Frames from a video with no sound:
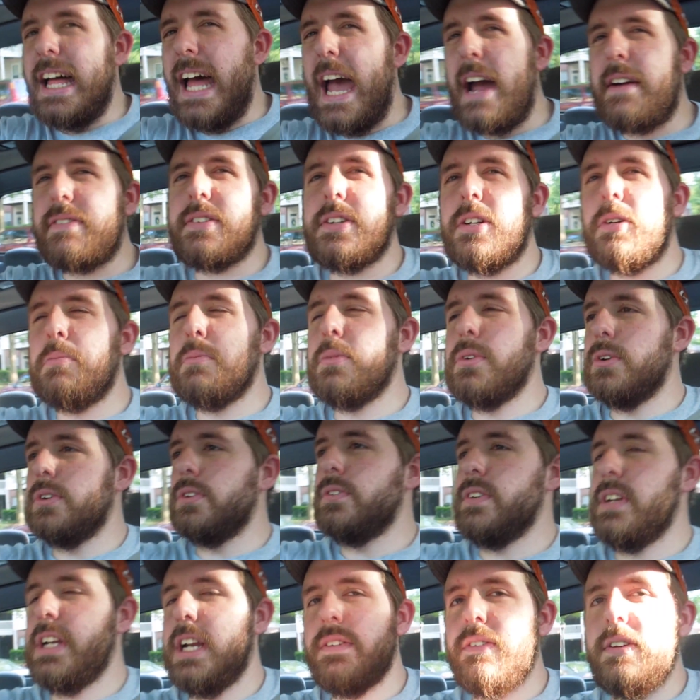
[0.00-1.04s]
after the
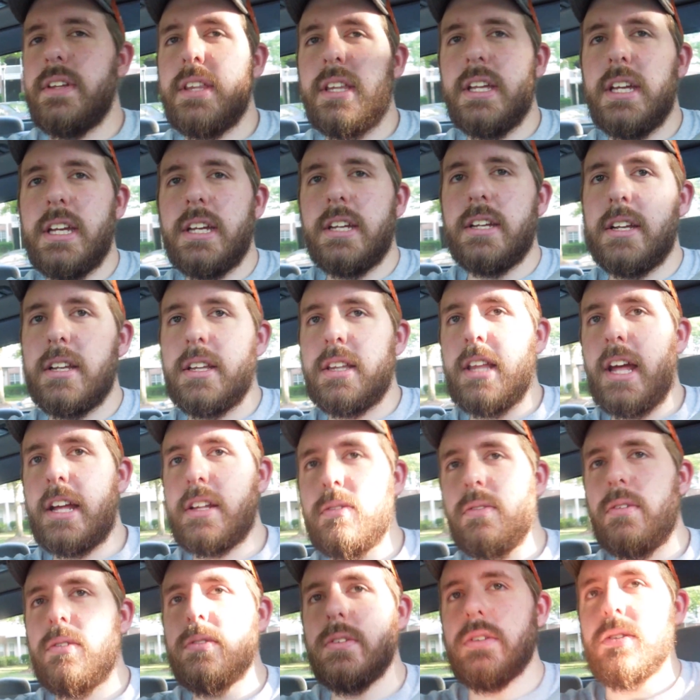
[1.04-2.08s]
move and everything,
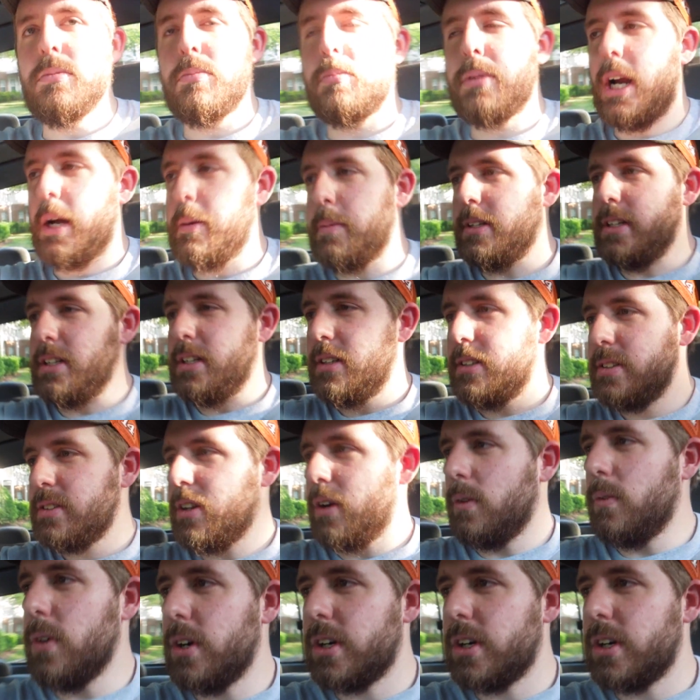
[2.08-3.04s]
that's when we'll probably start